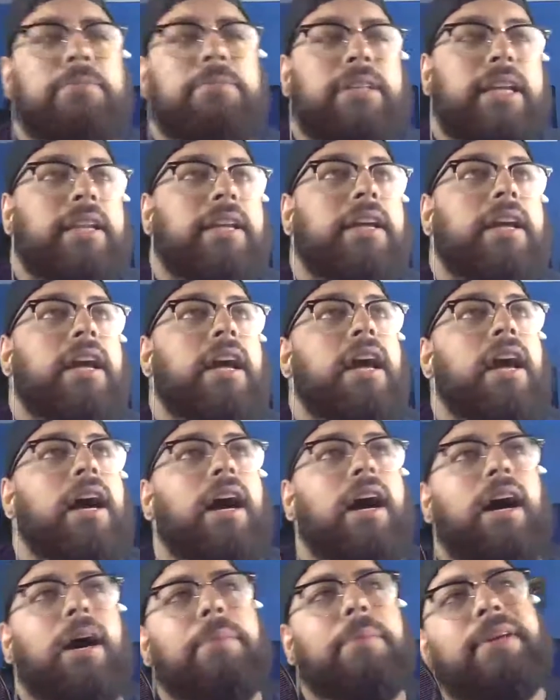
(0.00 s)
I'm kidding.
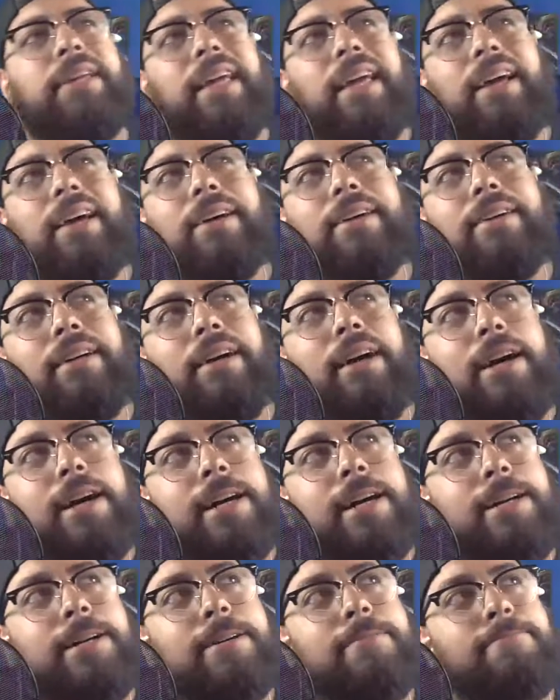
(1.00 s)
But yeah.
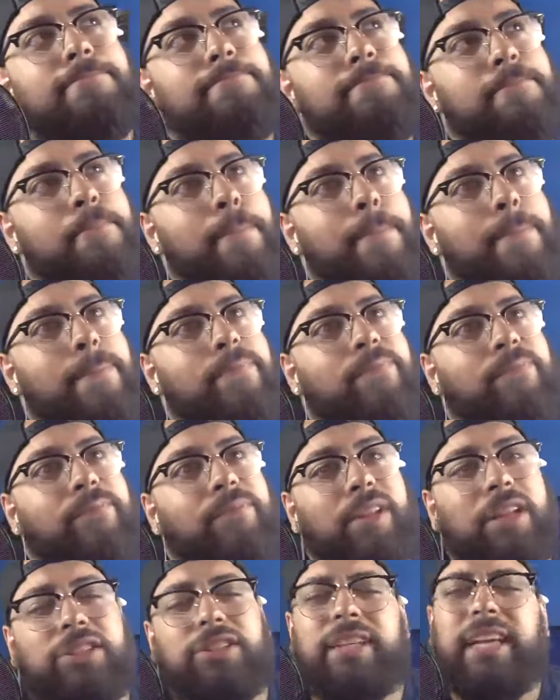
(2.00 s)

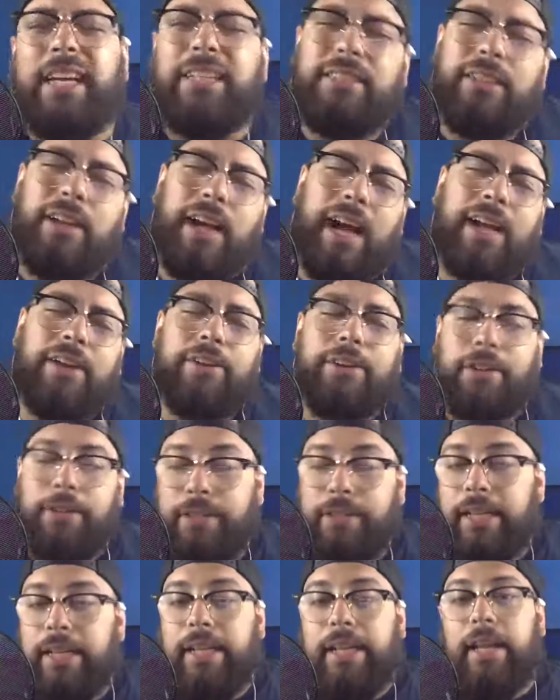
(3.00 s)
So I don't
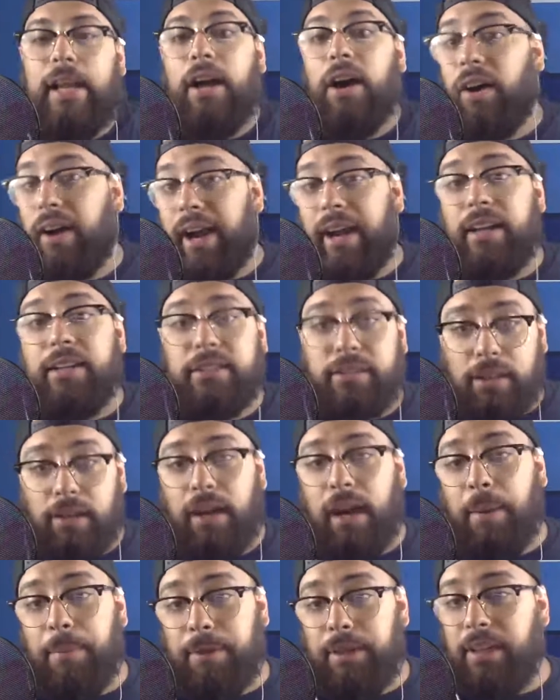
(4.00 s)
know. All right.
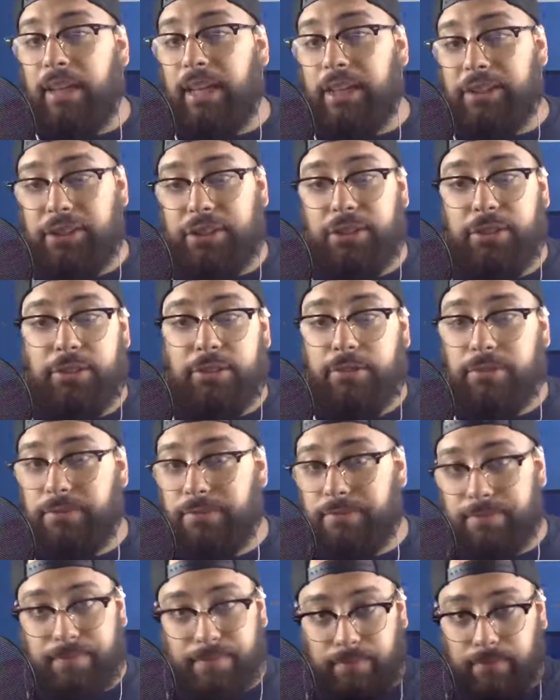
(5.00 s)
So I'm gonna let
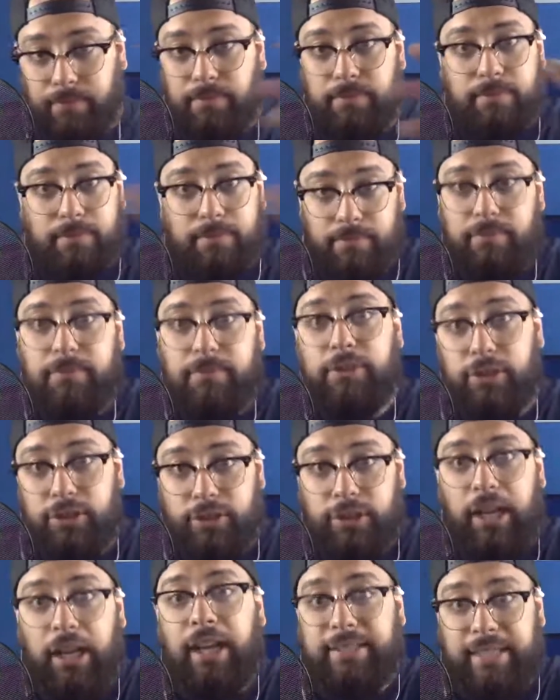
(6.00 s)
you
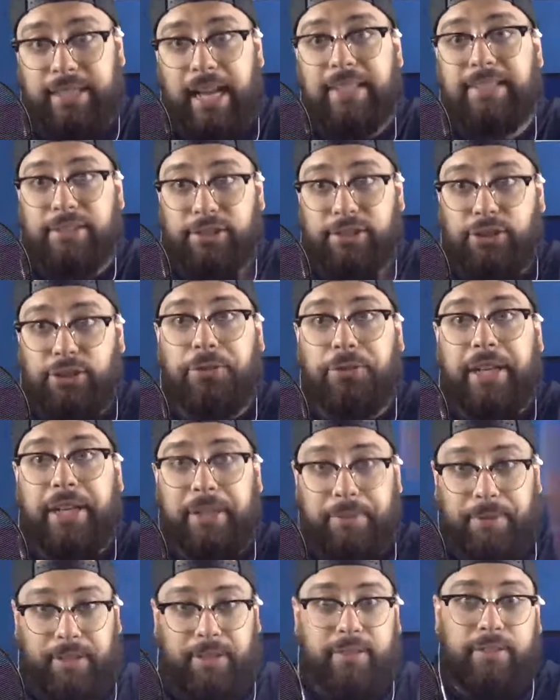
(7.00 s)
Assassin's
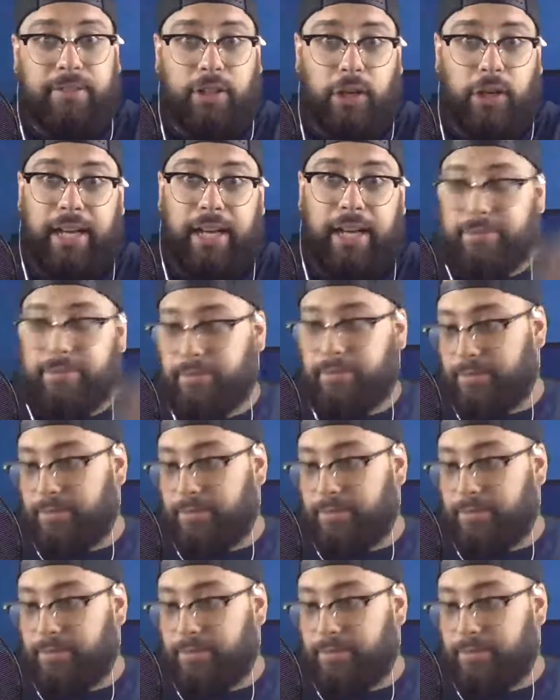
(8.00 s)
Creed me. Go ahead.